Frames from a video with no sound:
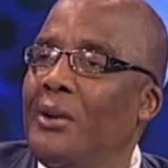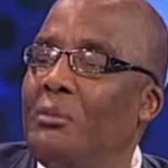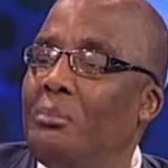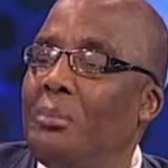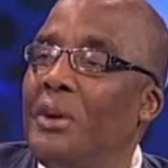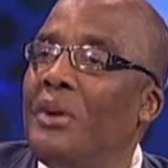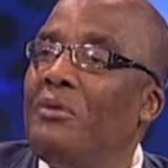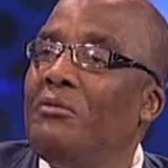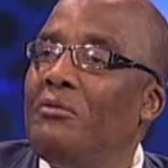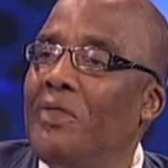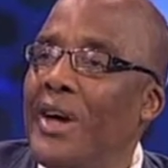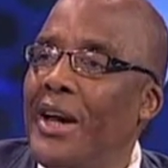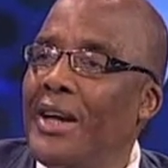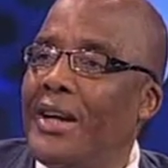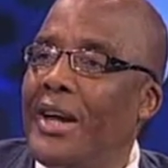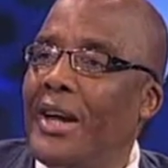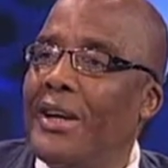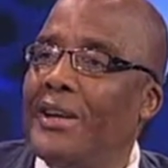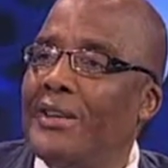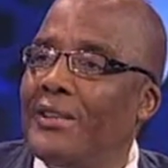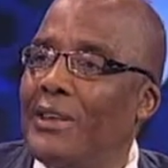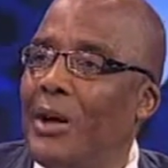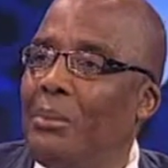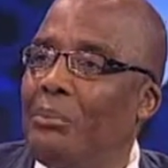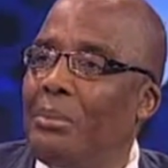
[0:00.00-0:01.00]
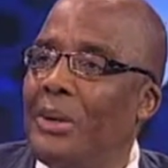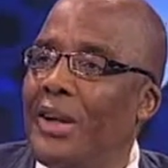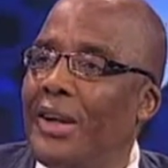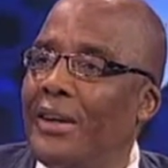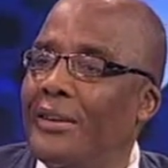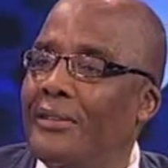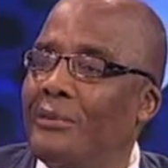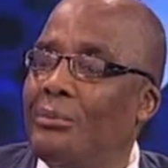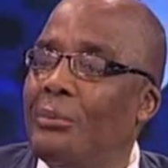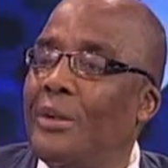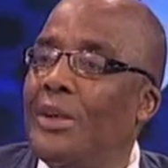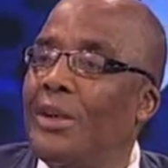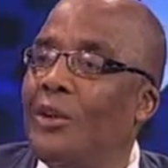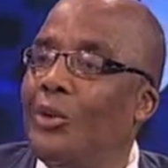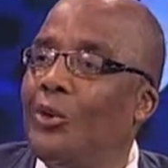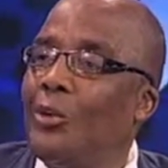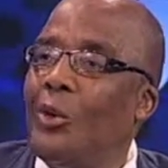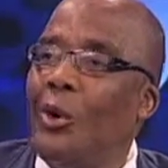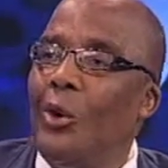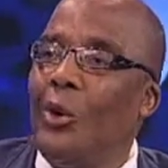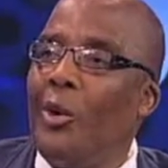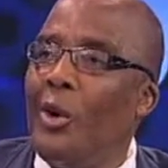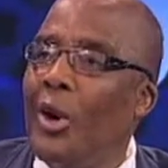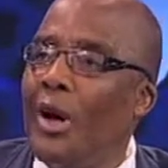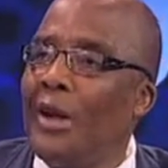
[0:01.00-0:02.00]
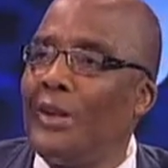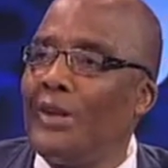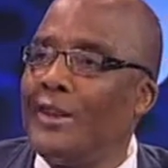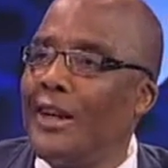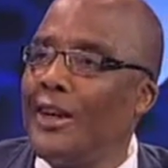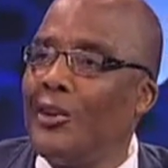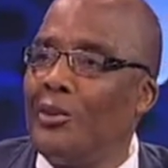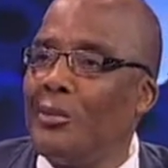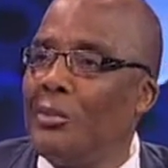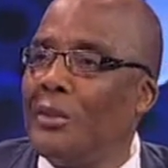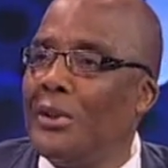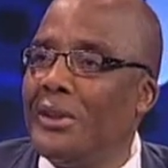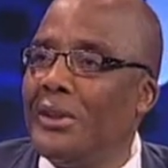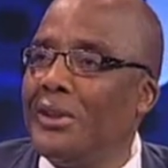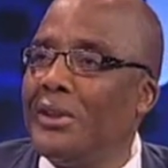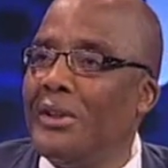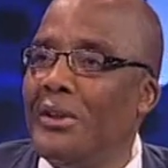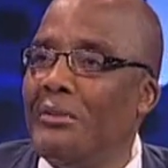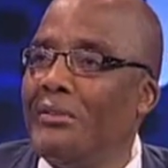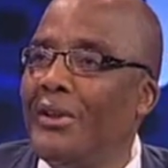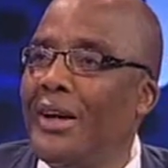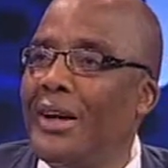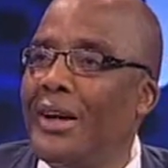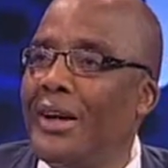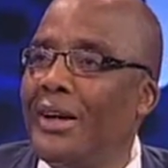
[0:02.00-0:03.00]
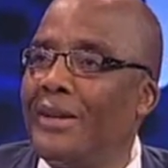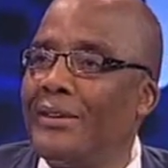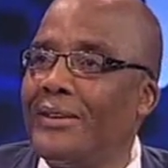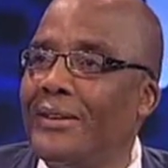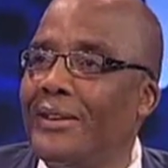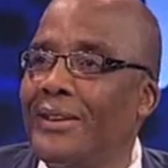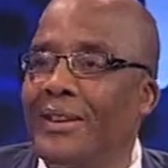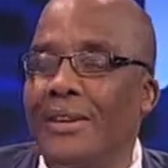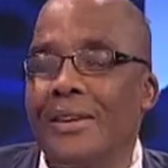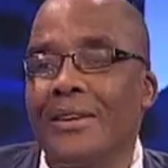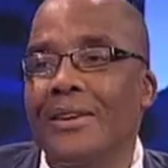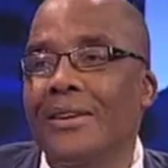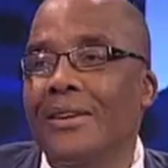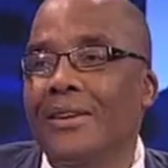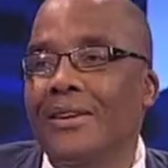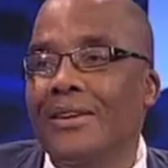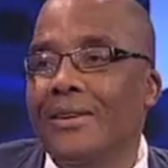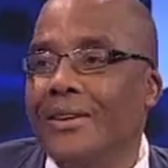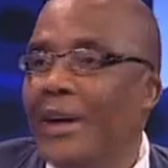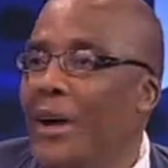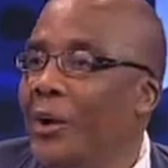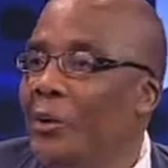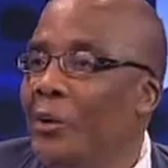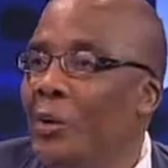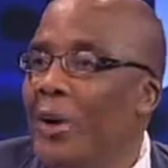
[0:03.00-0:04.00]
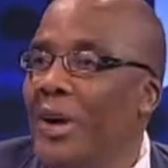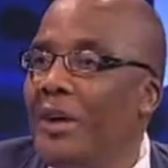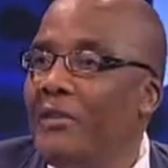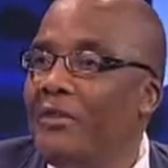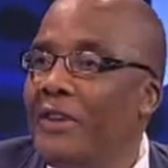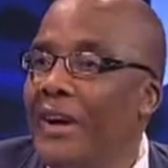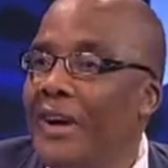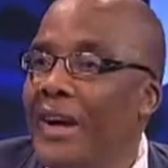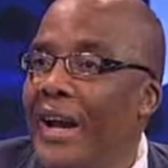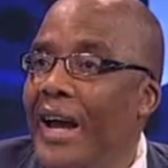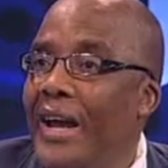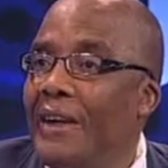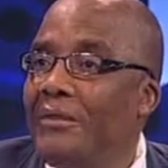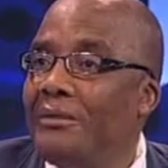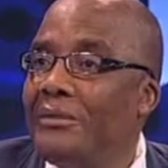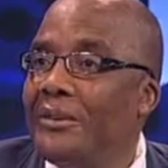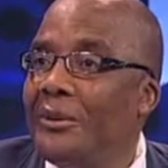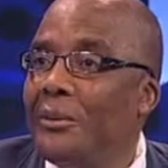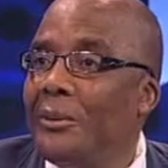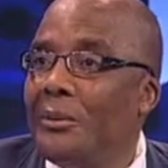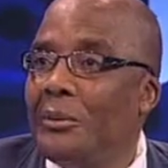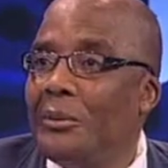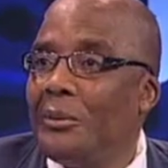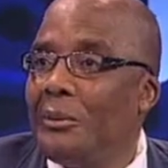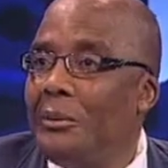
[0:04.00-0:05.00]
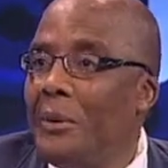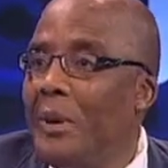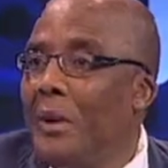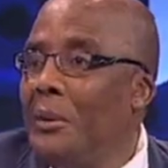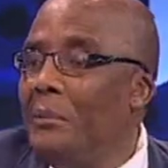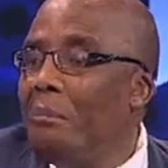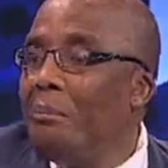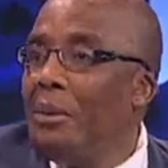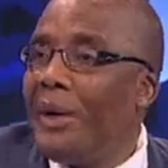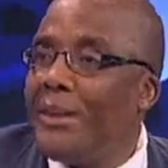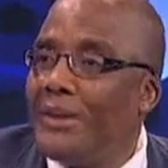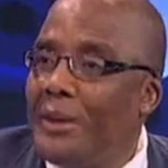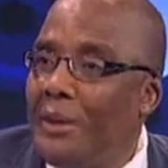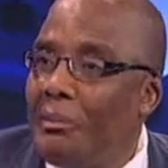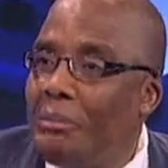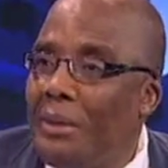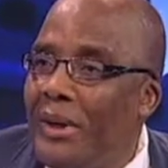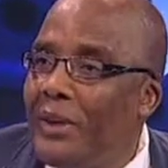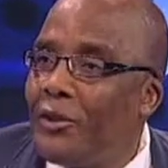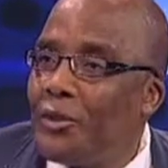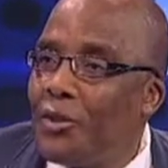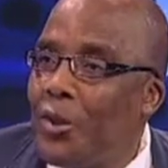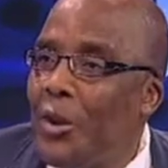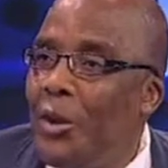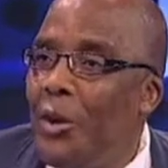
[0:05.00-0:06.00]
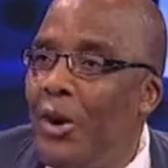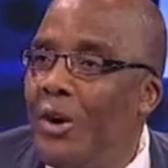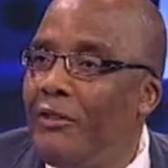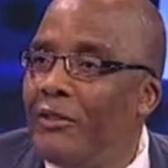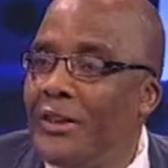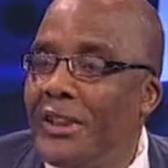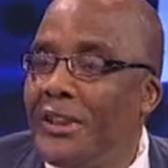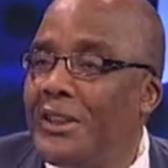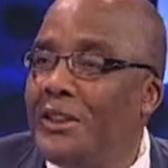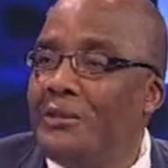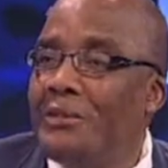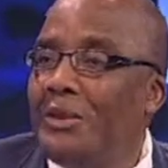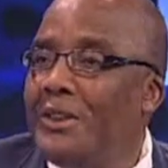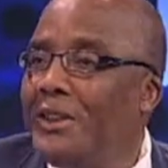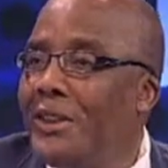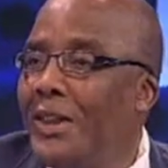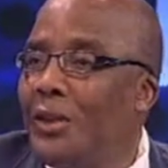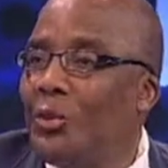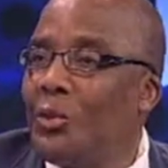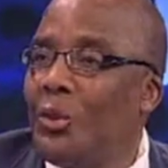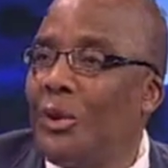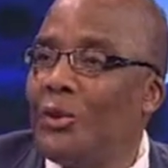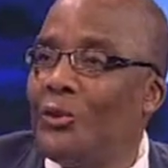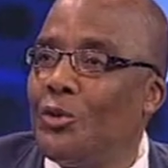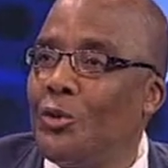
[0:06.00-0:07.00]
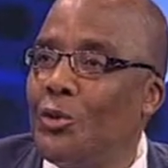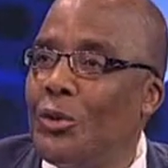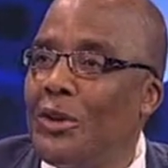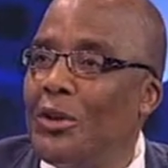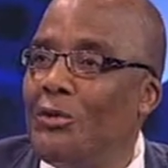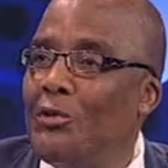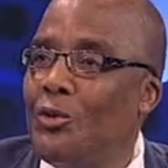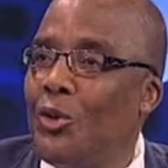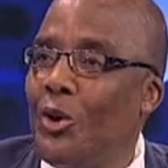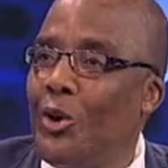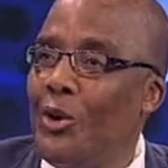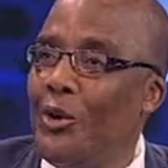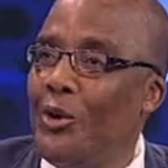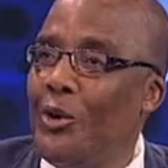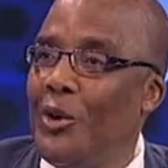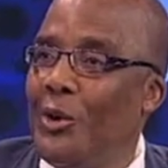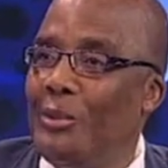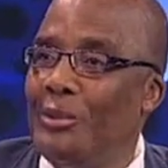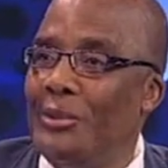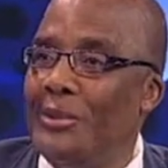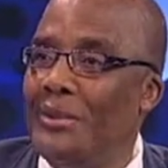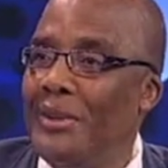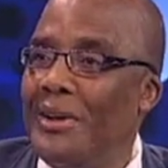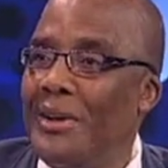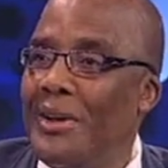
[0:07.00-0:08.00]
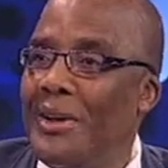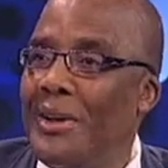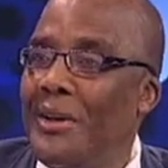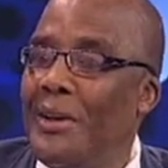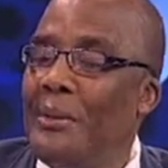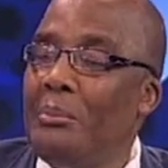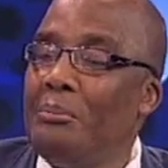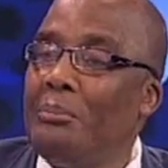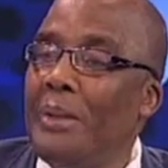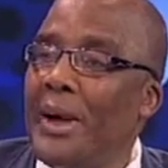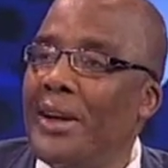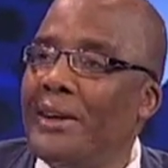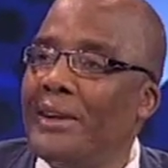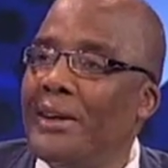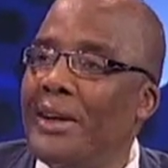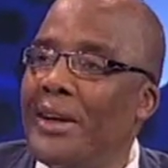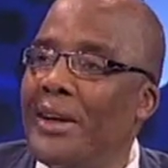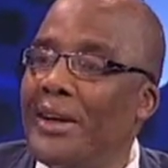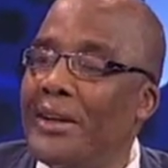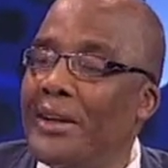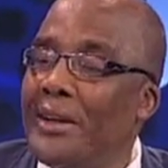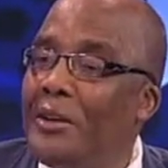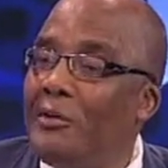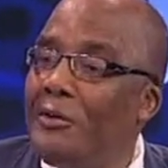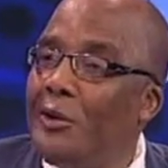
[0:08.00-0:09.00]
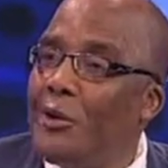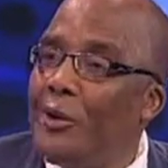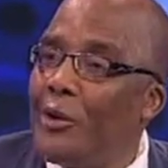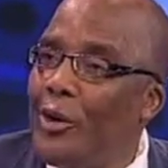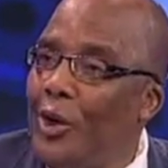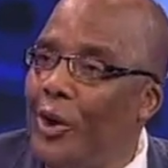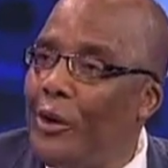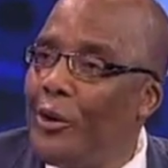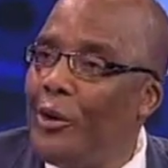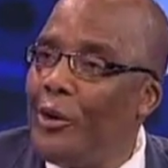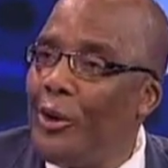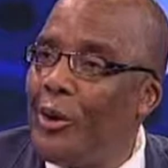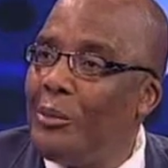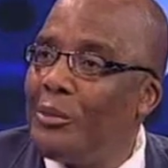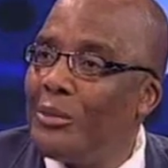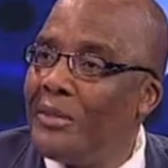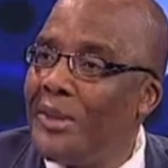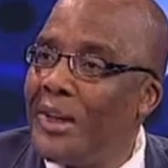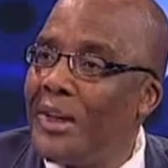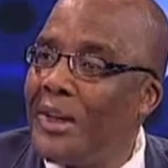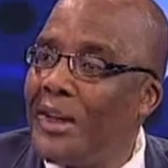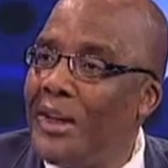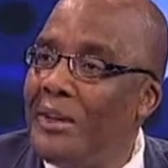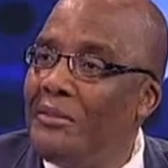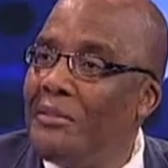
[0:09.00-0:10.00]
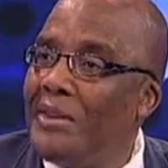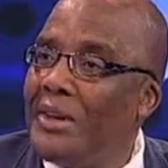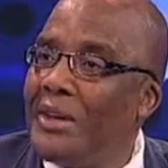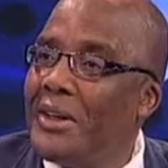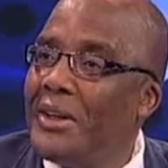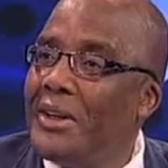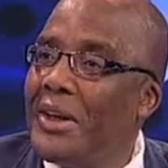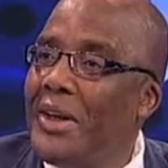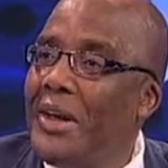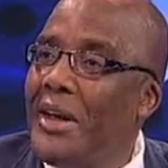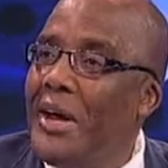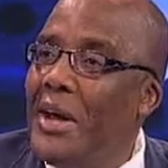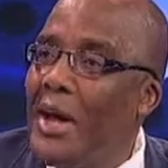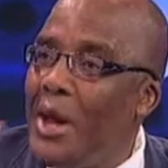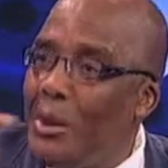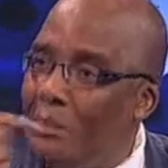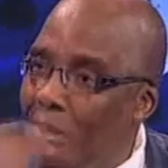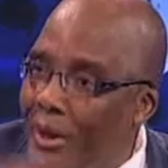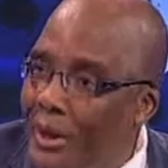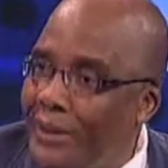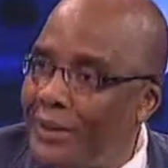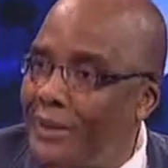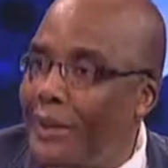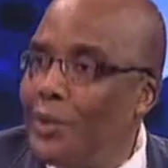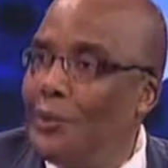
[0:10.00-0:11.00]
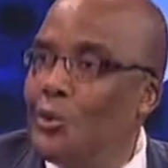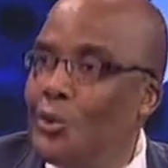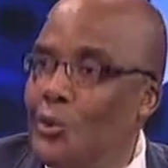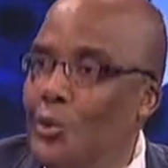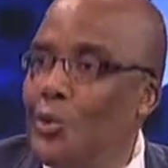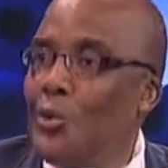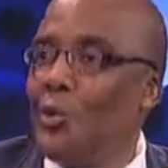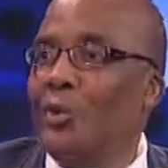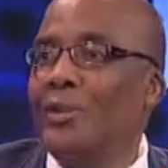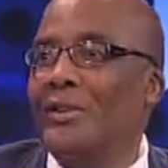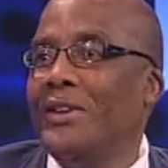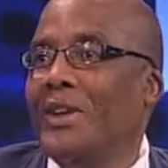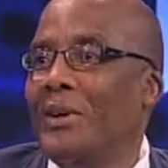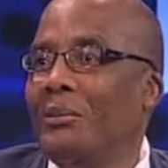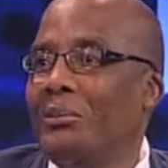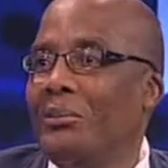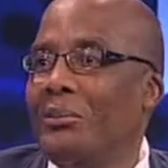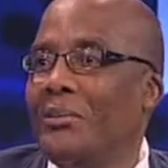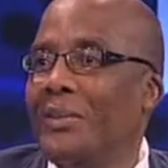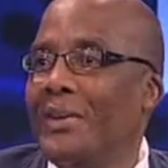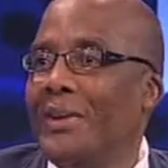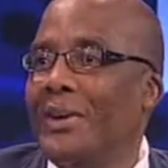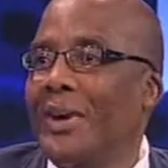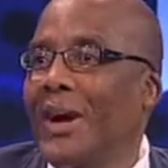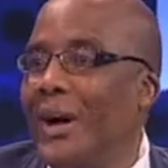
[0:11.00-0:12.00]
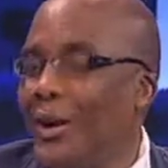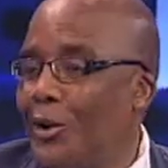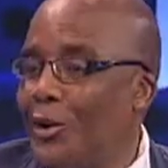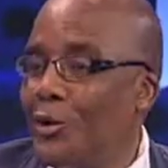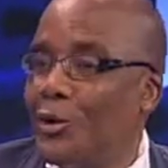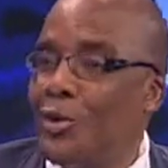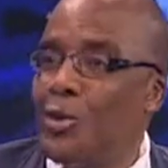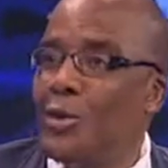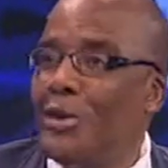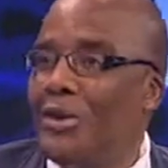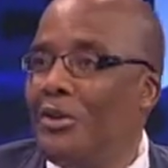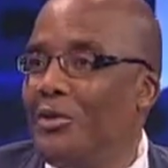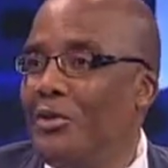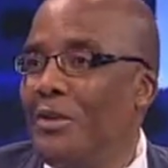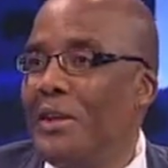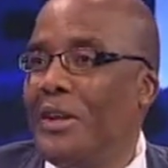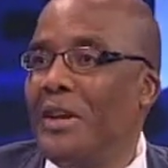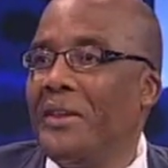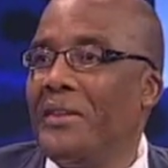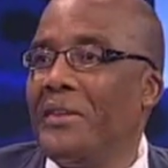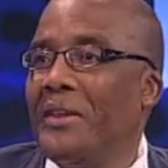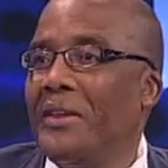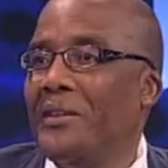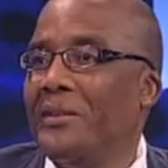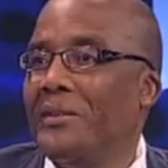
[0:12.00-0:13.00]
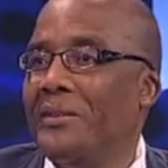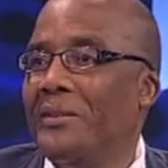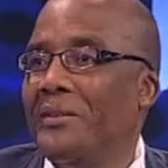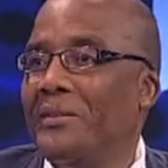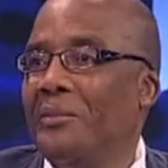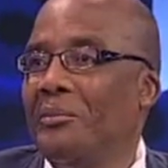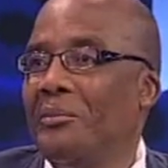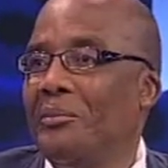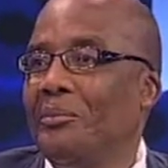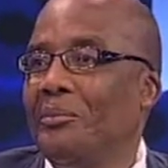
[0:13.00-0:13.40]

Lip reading: being virally suppressed, meaning no longer transmitting the virus, then we'll have arrived. But the best way of achieving that was to give condoms. But giving condoms and having a person to use them are two different things.